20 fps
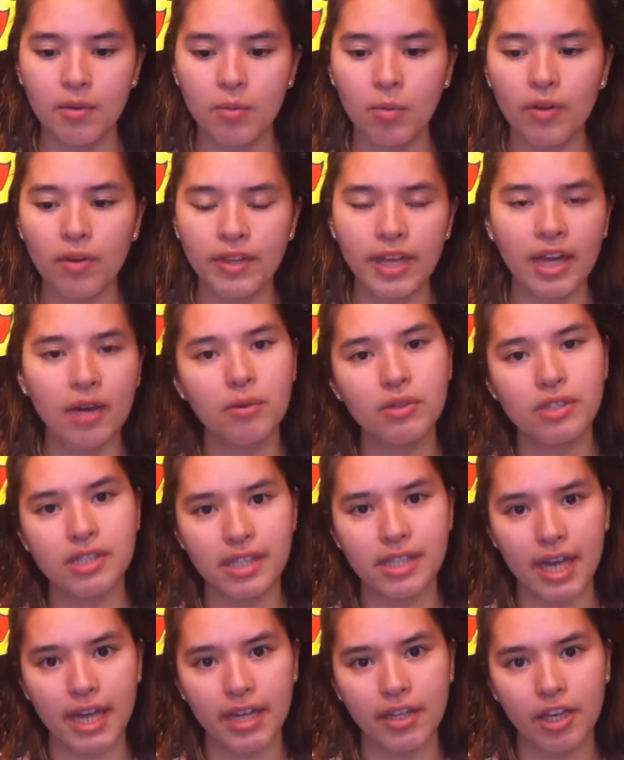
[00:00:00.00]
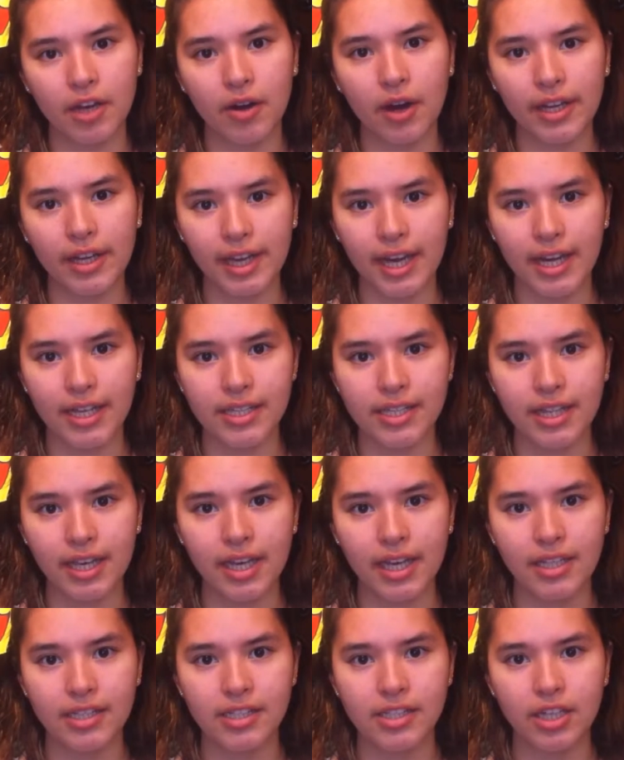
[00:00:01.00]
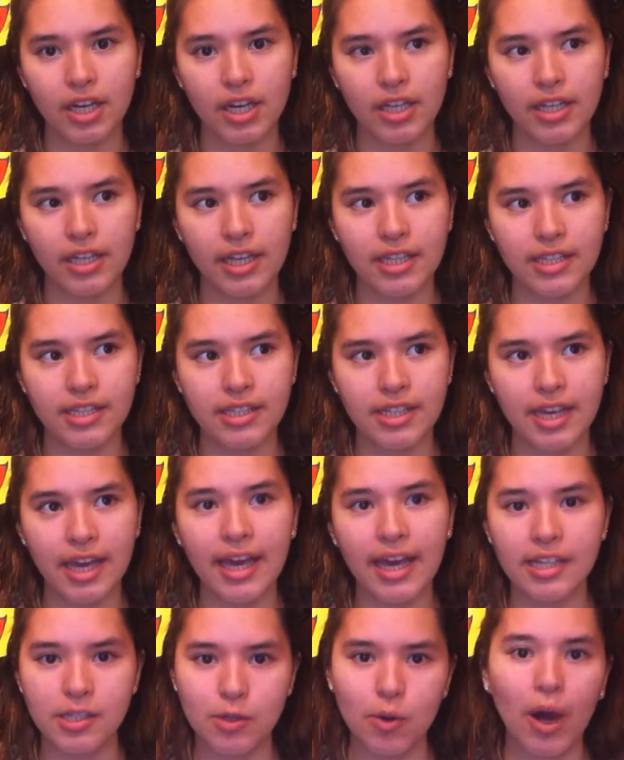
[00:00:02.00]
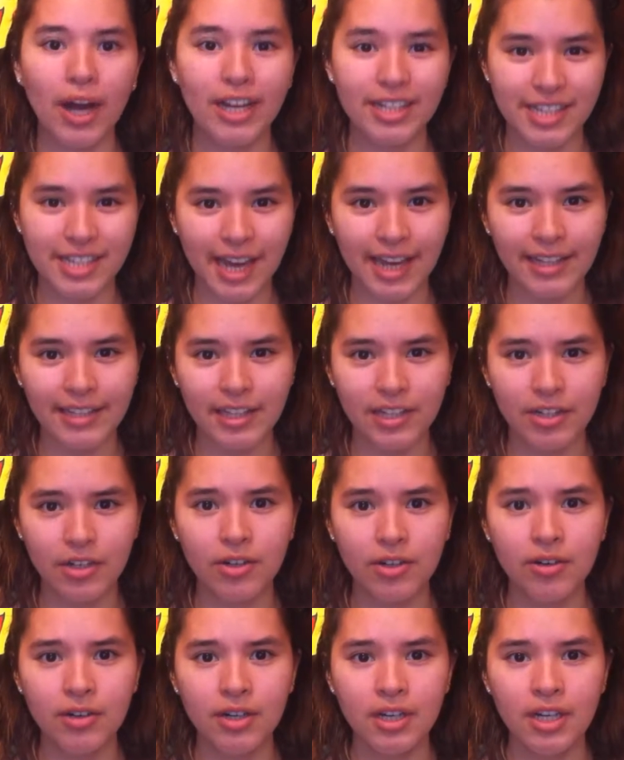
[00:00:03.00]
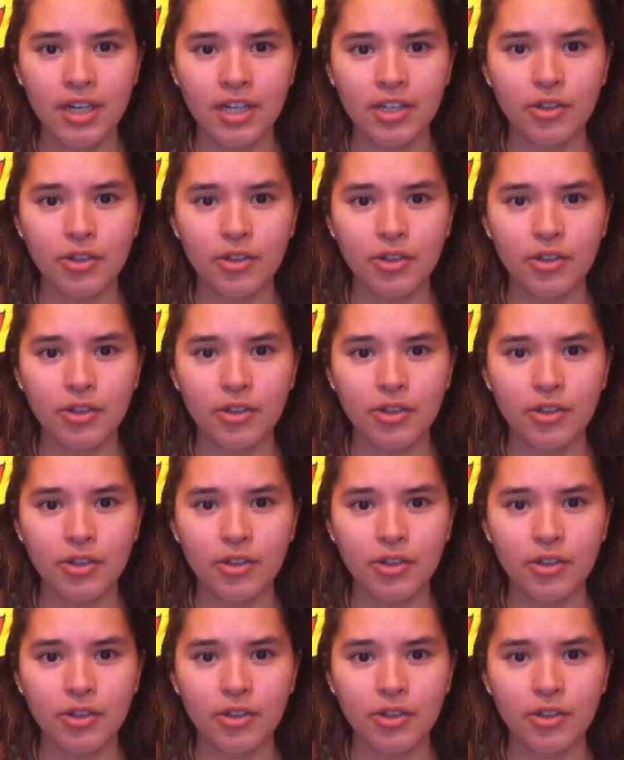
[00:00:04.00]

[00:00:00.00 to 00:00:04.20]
One thing I would say, though, I guess, is that it is quite technical.